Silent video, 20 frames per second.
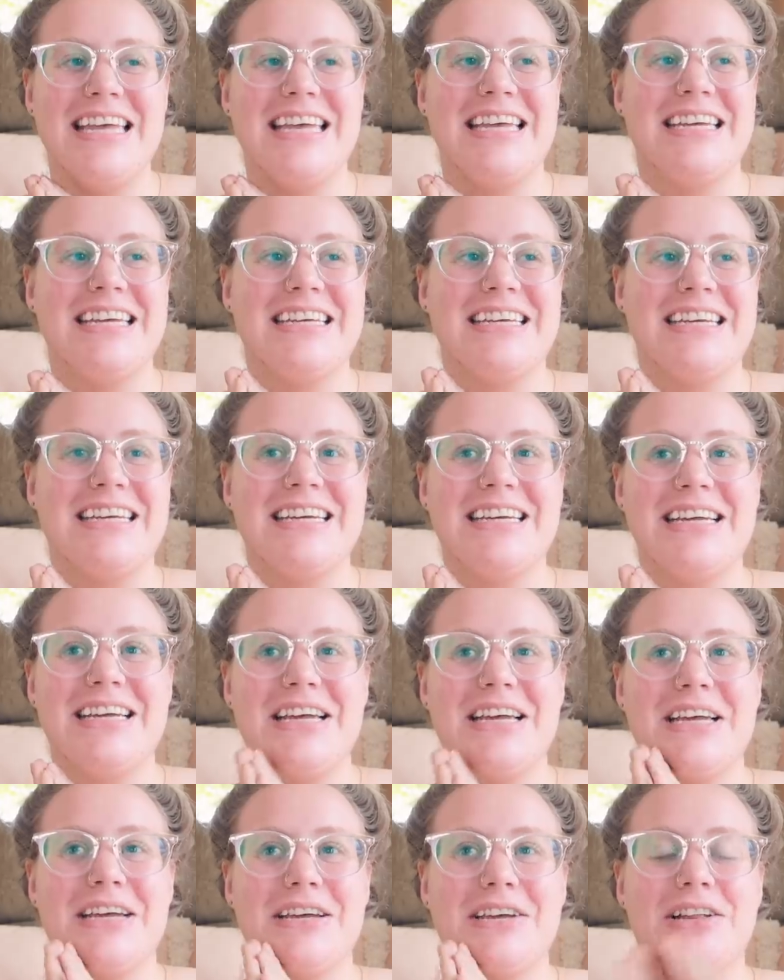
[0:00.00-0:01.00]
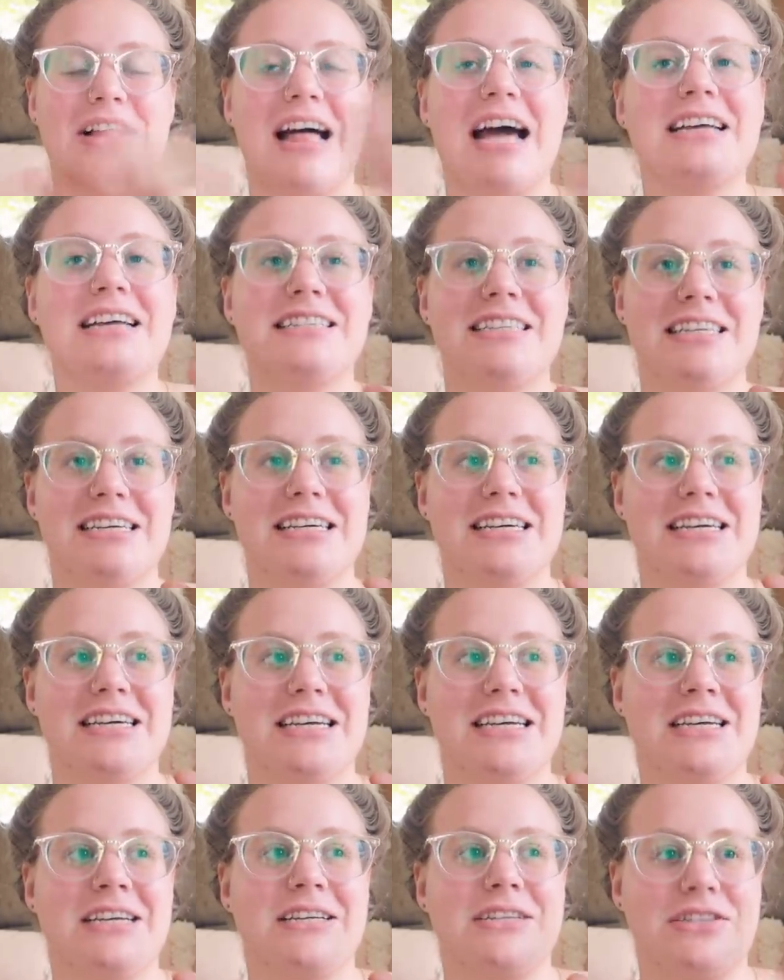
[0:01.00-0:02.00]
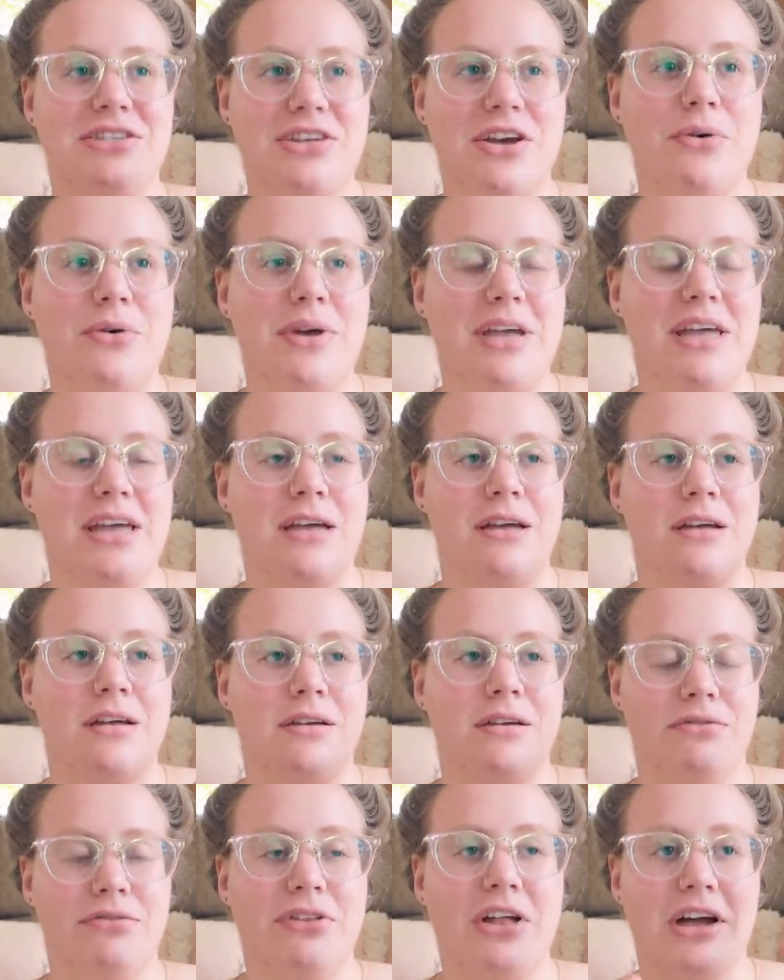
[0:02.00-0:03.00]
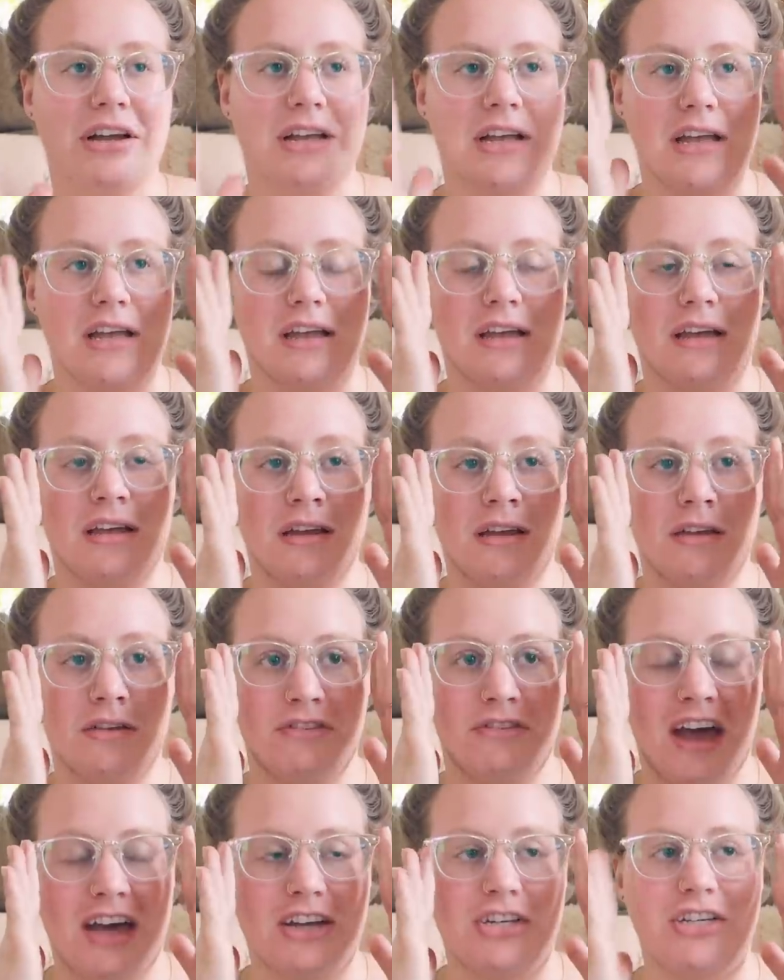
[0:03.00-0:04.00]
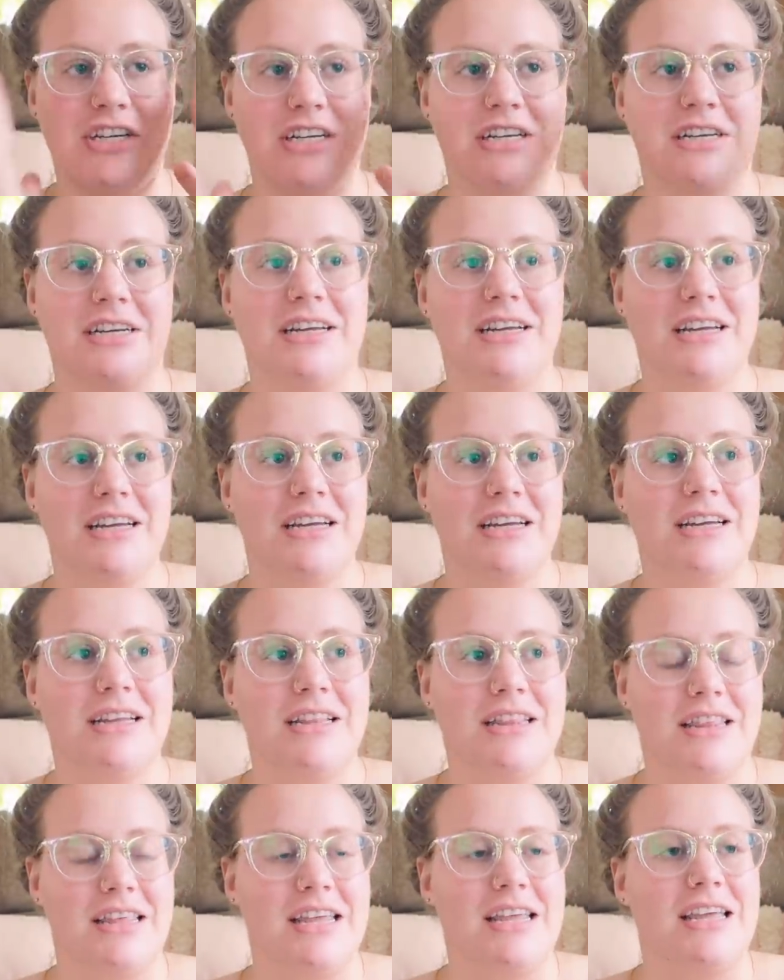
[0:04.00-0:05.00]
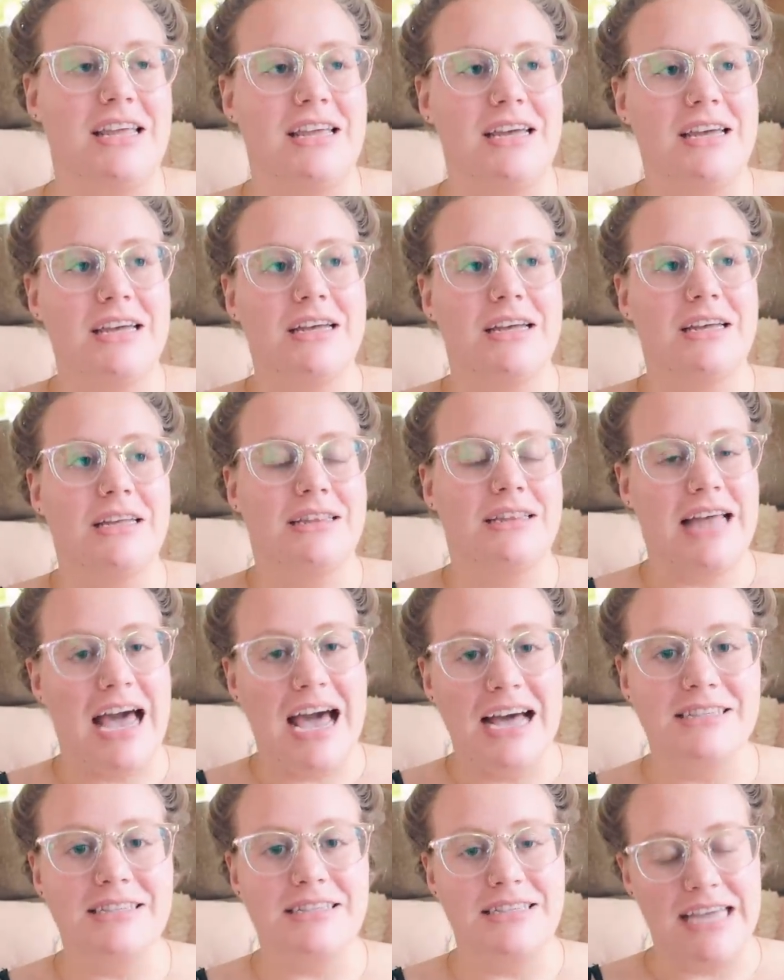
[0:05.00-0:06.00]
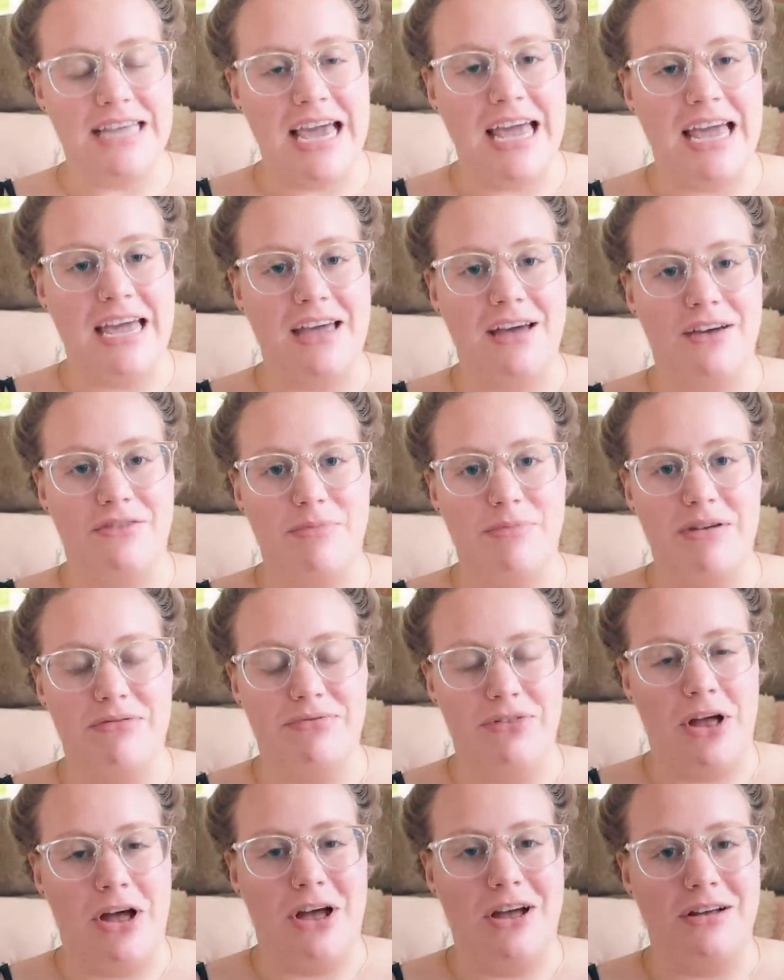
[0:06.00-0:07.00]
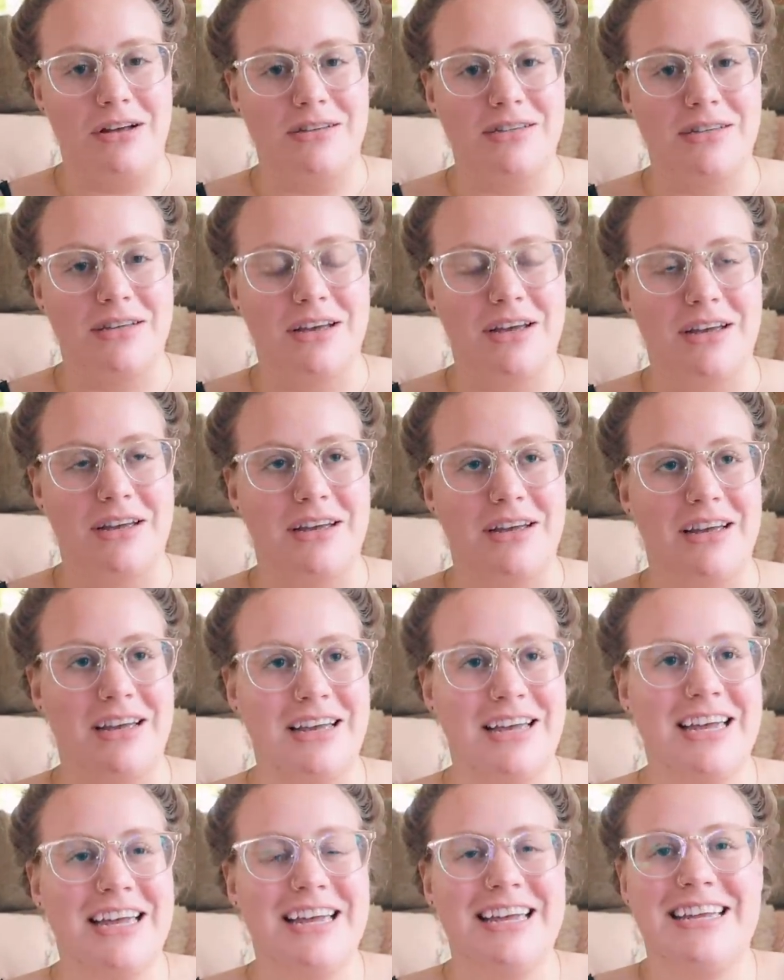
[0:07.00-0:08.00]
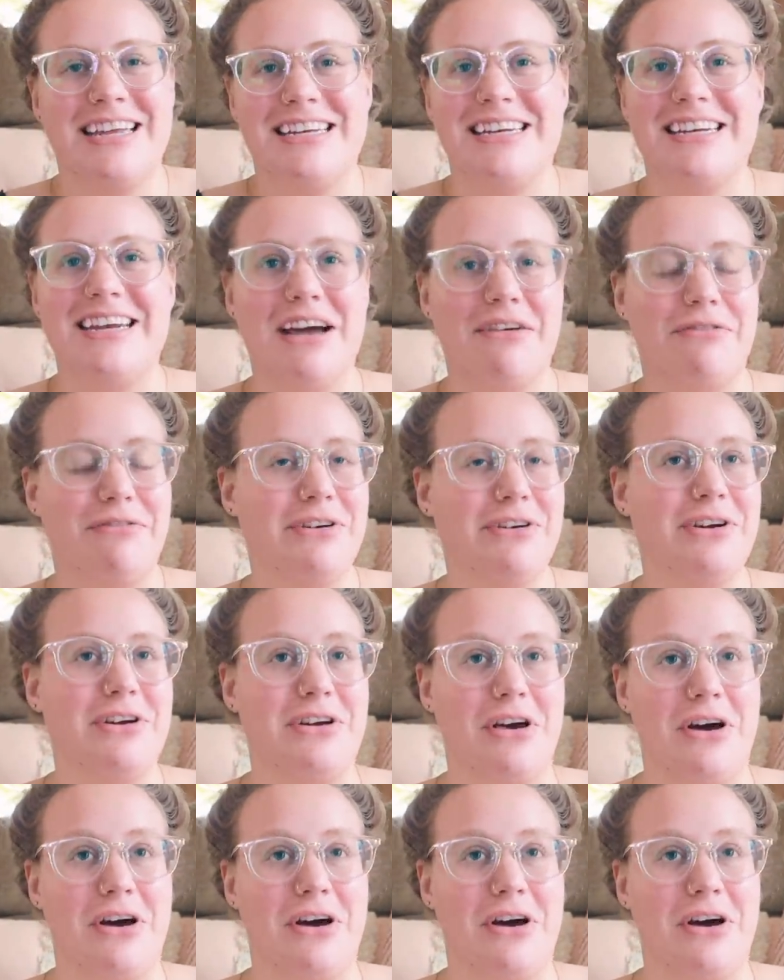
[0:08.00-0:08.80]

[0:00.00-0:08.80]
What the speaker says: In classic Zoe vlogging fashion, the last day of my vlogs never